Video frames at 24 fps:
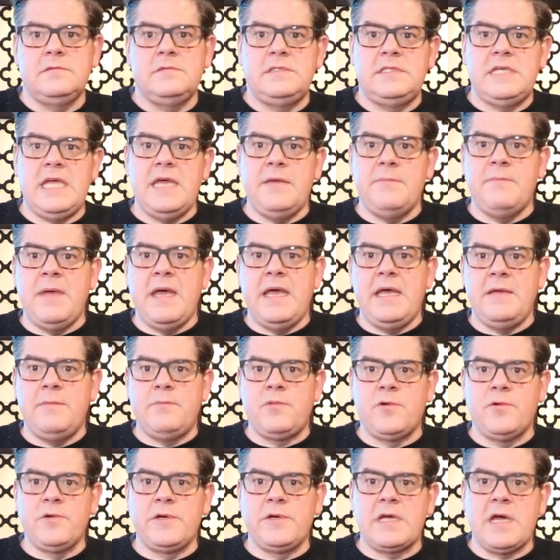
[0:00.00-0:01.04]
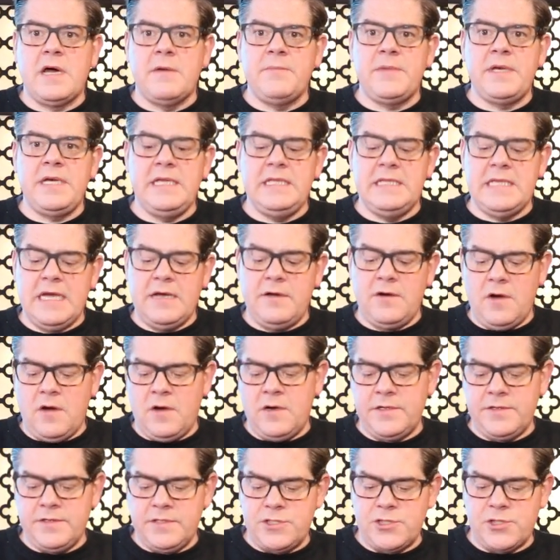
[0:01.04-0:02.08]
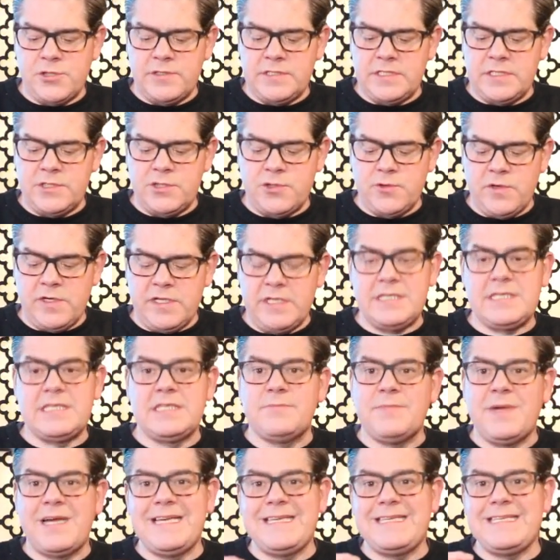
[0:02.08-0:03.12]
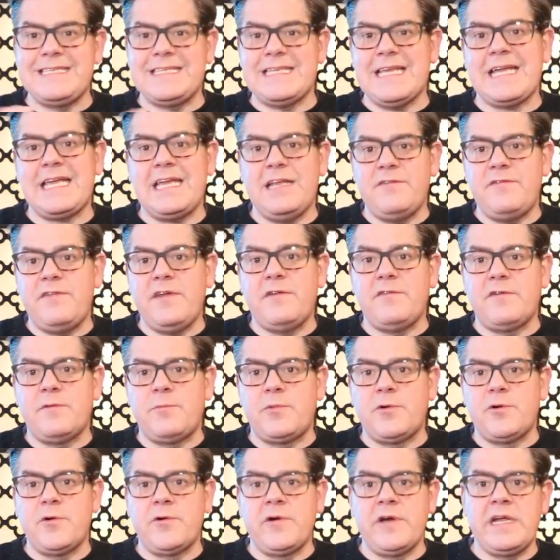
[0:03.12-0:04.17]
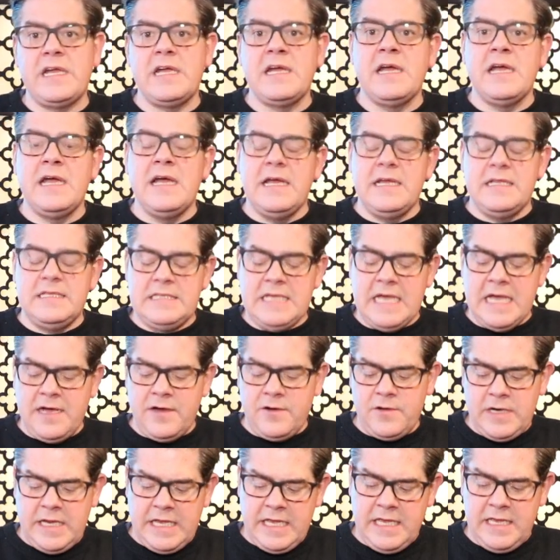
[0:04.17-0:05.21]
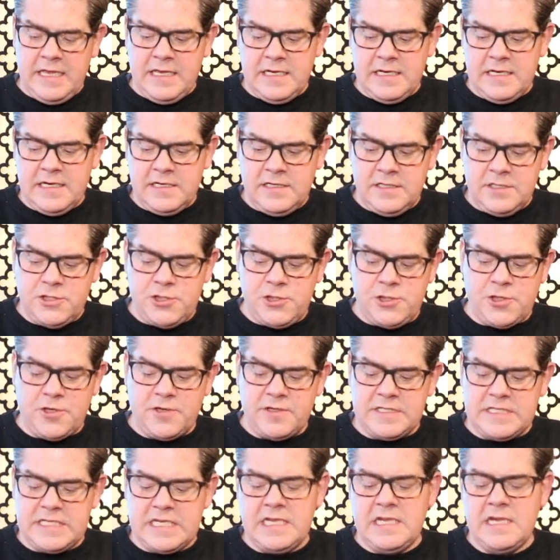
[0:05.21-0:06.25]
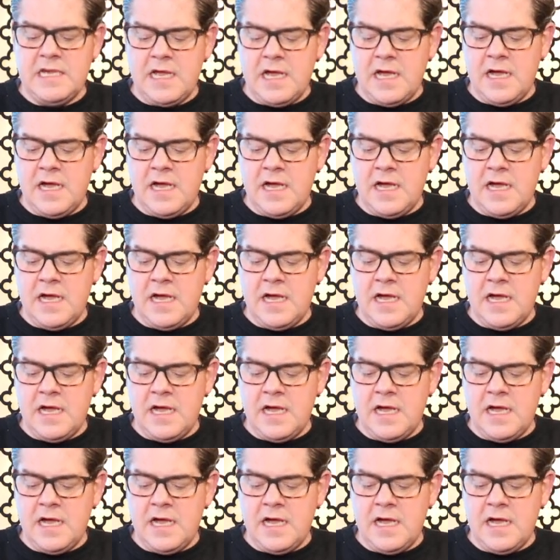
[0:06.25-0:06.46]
Cape May Brewing Company down on the Jersey Shore. This is my second favorite brewery down in Jersey.